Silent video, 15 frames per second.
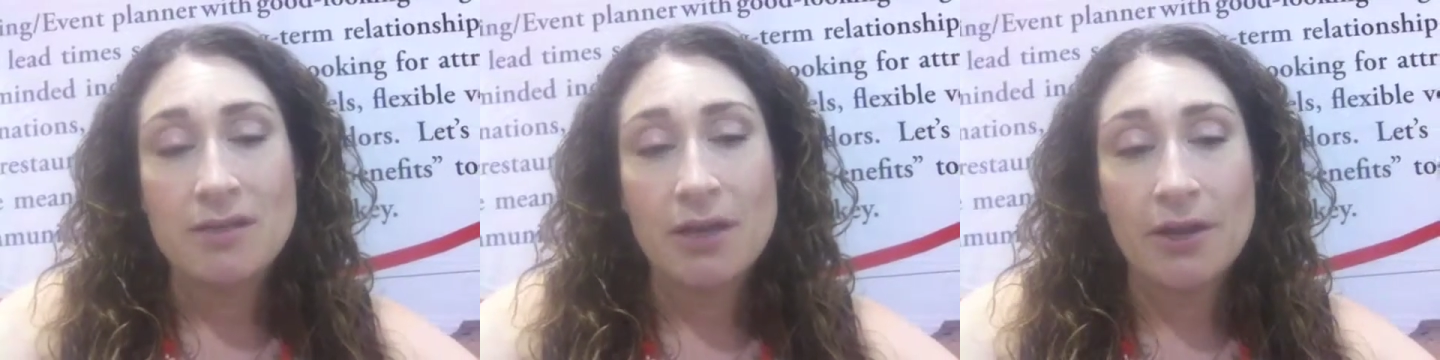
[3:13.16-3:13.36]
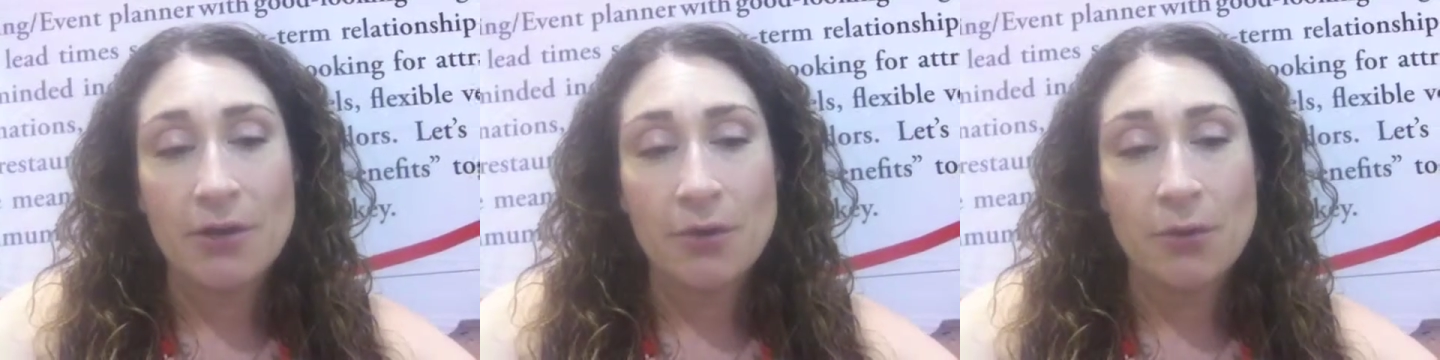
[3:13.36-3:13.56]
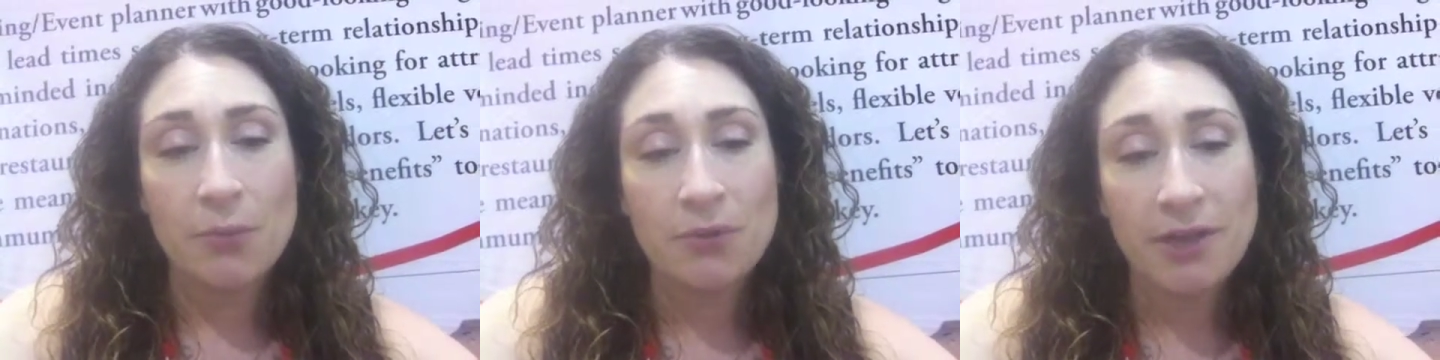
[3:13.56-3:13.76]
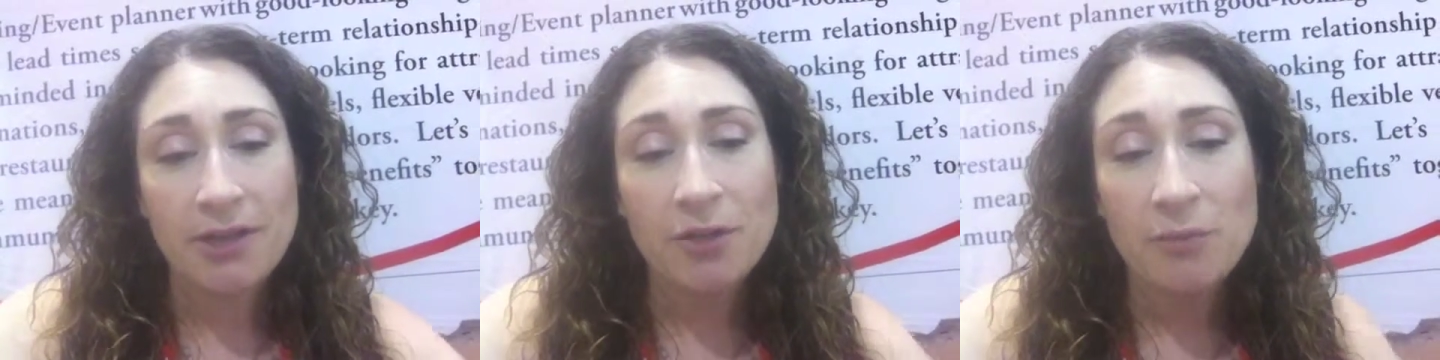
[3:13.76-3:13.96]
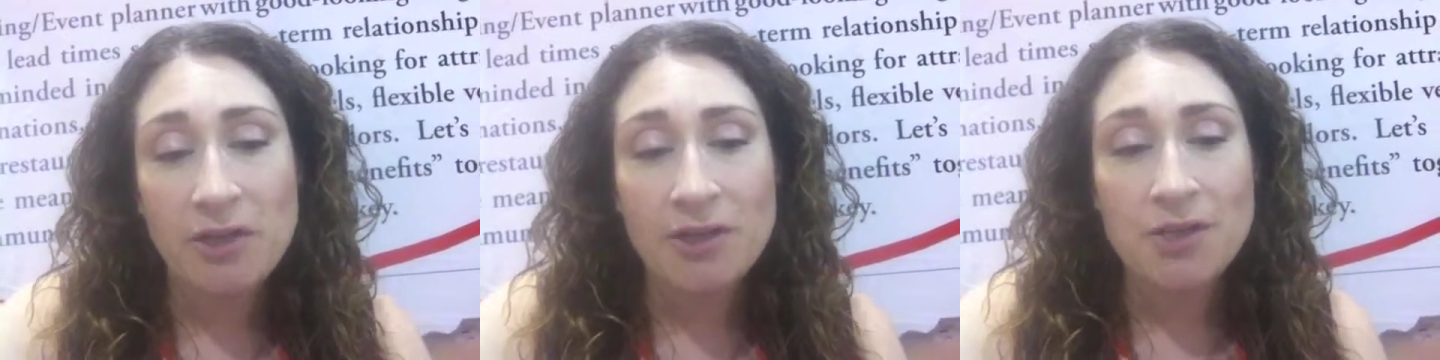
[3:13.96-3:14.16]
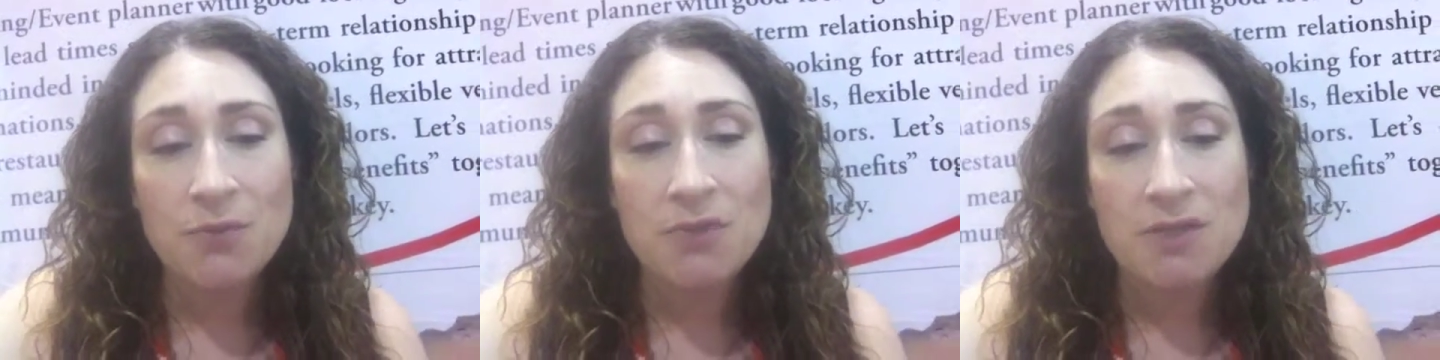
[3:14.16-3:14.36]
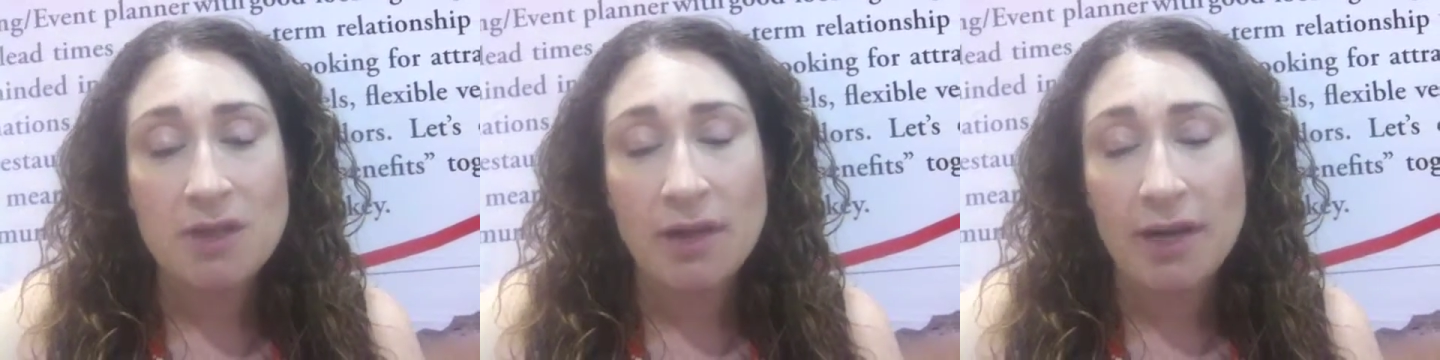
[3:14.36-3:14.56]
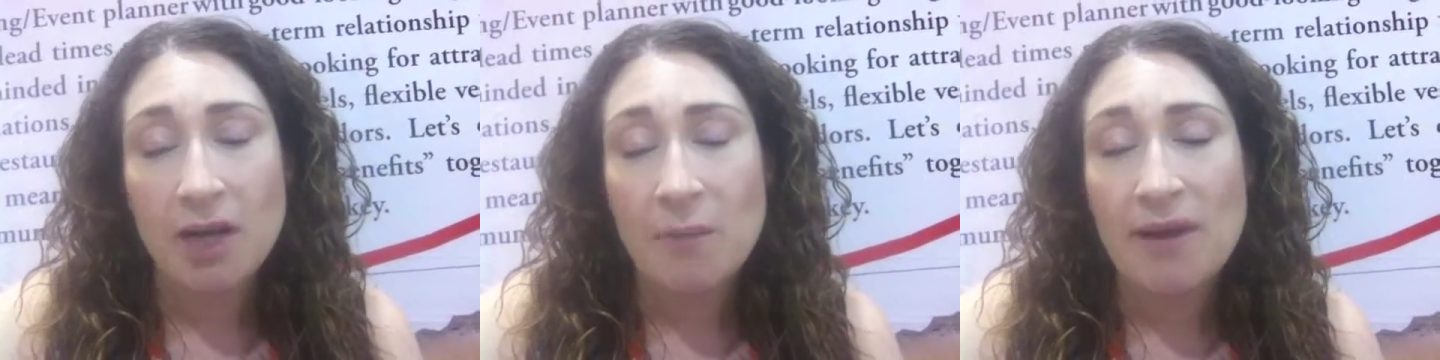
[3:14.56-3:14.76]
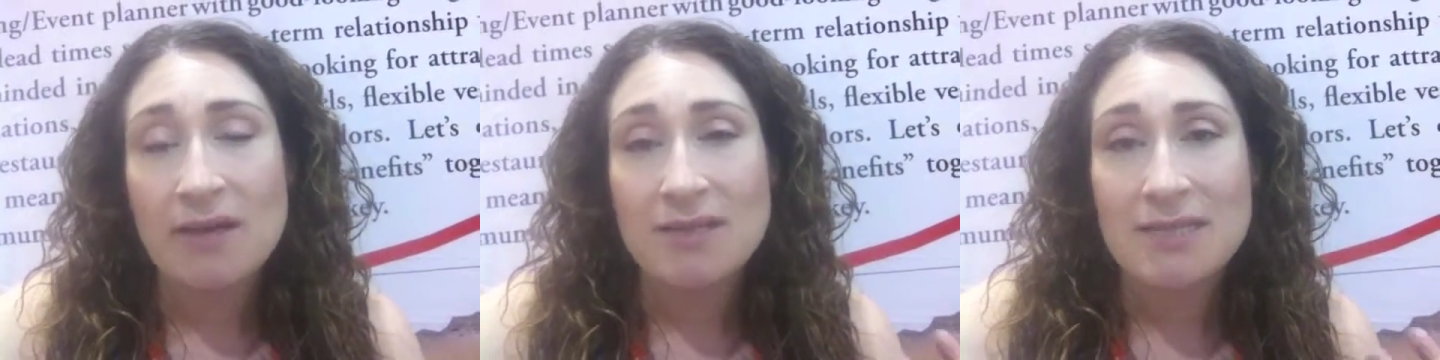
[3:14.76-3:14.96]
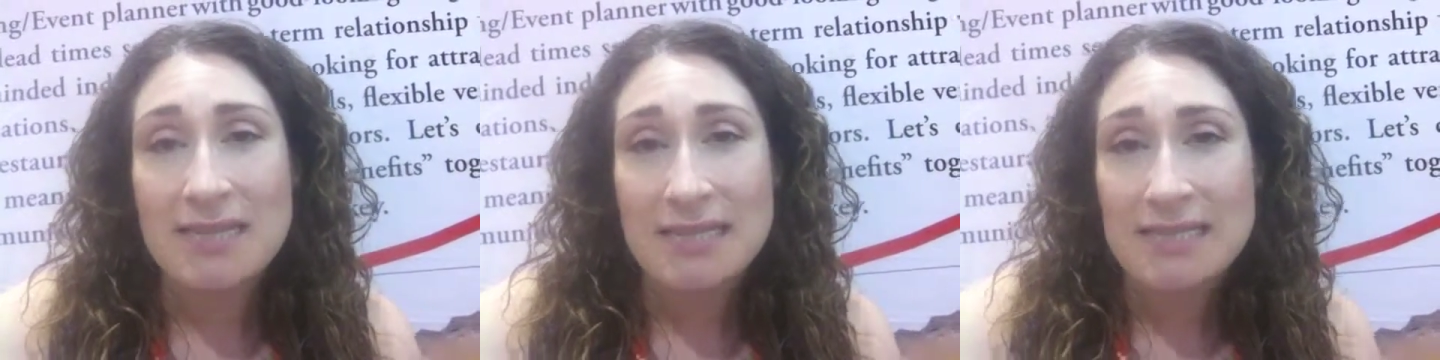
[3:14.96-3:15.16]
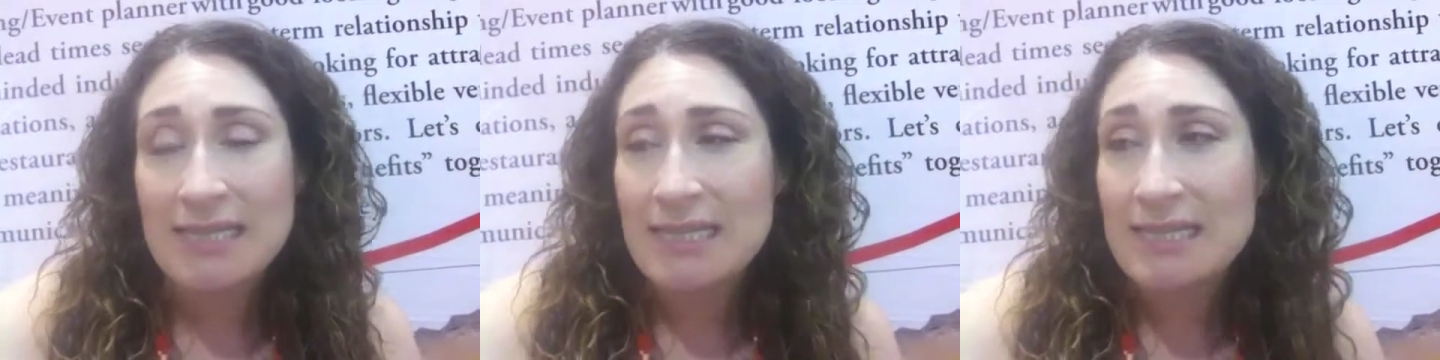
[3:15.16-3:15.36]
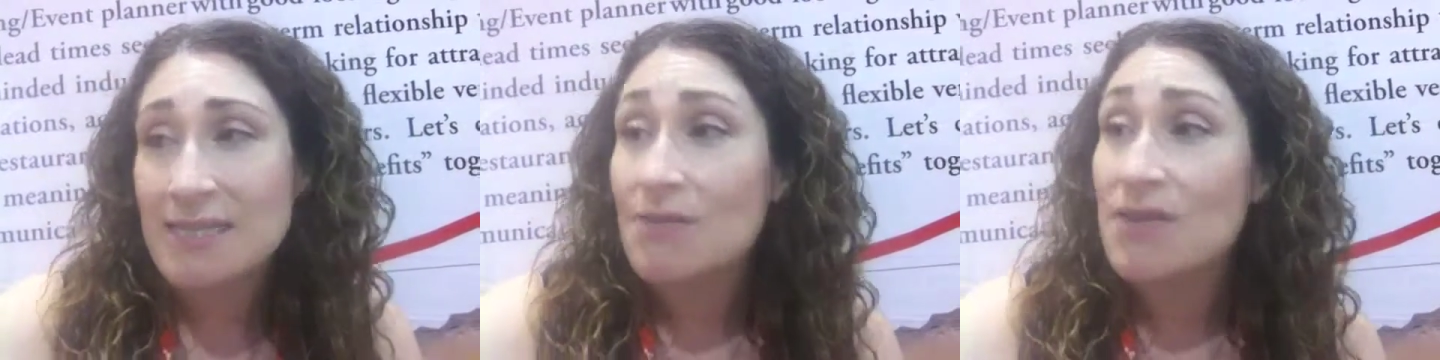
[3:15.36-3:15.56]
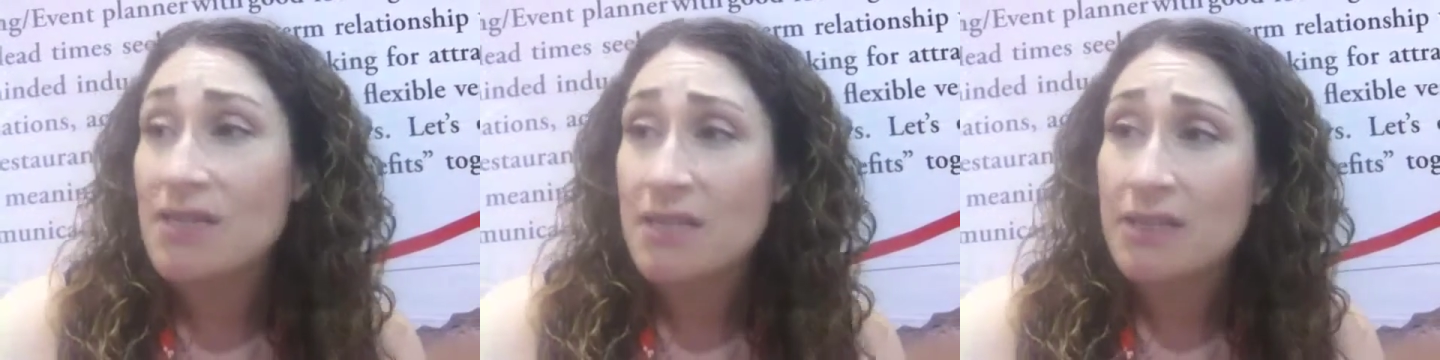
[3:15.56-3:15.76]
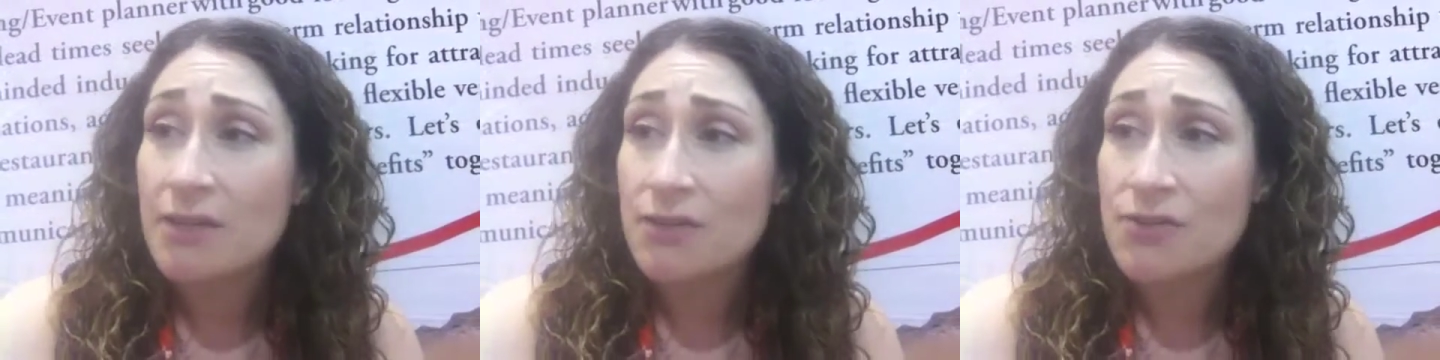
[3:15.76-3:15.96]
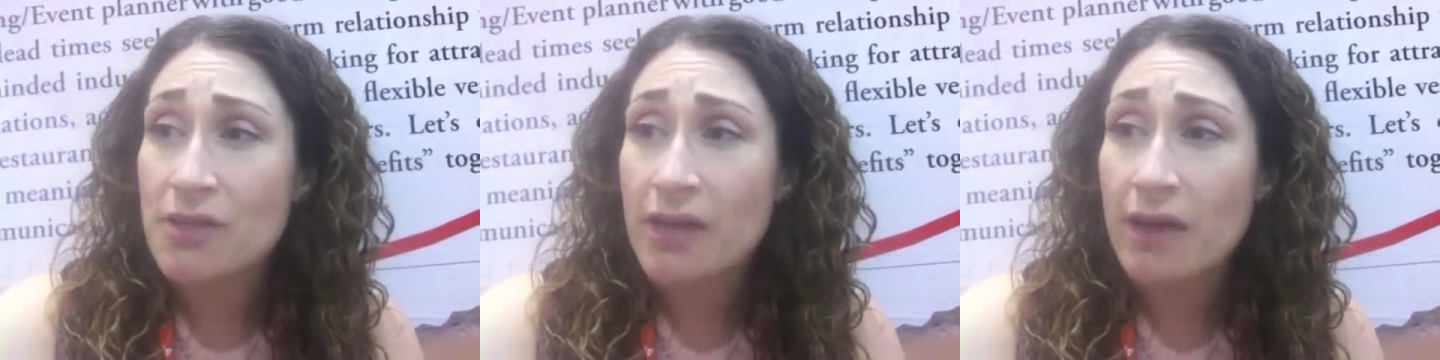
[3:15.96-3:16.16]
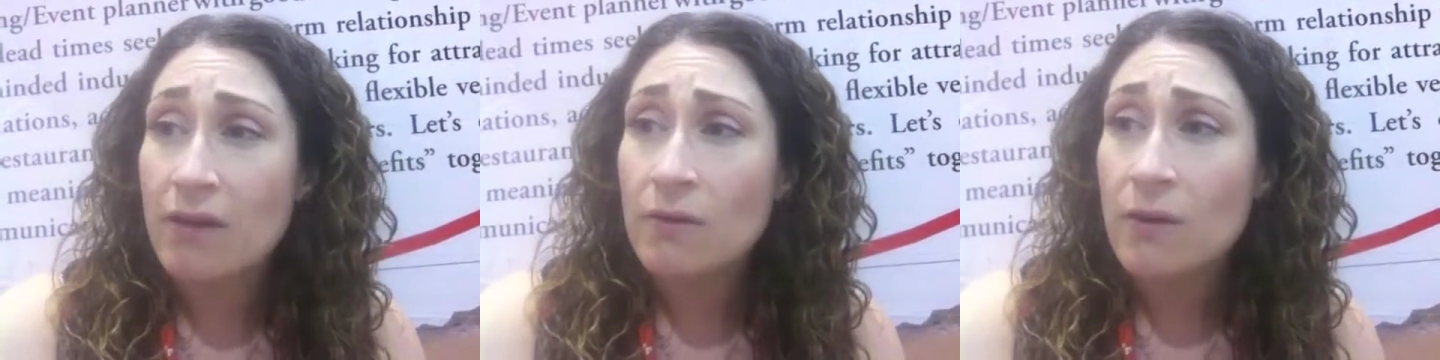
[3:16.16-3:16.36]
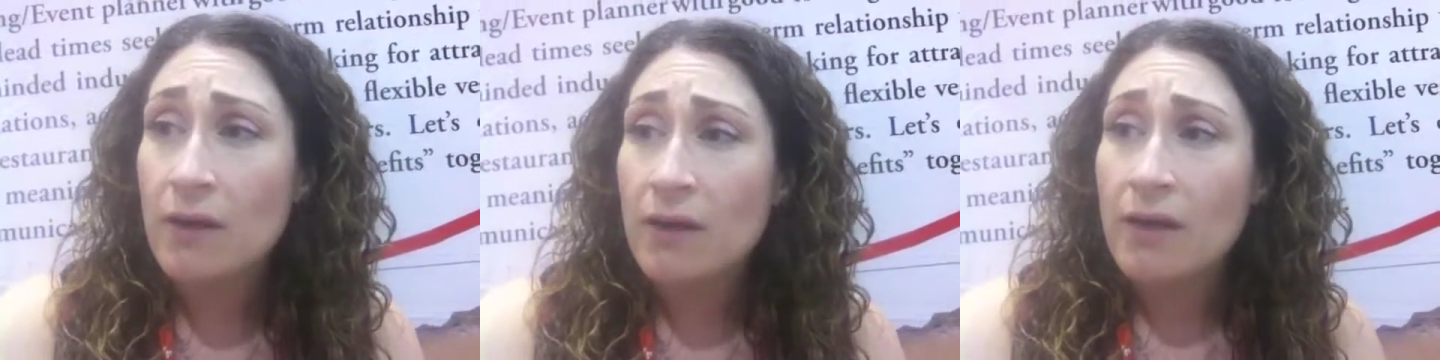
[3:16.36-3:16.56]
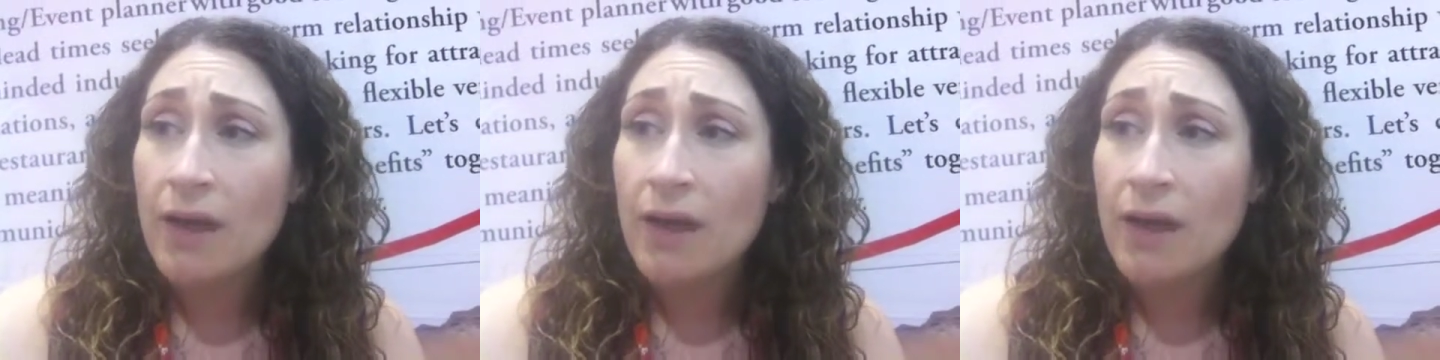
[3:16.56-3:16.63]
So Plan Your Meetings was started about 16, 17 years ago,